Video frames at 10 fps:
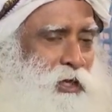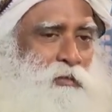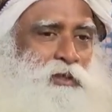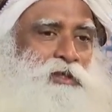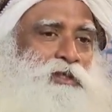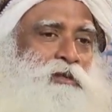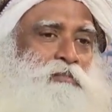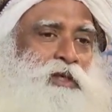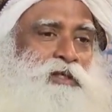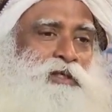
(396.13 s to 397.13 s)
which is the
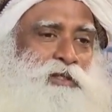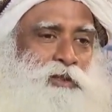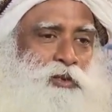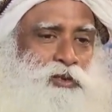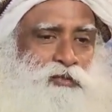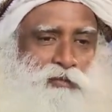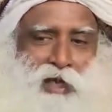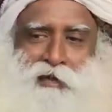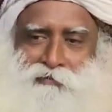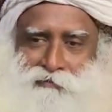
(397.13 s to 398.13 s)
basic source of
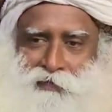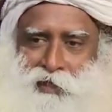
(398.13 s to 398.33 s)
life.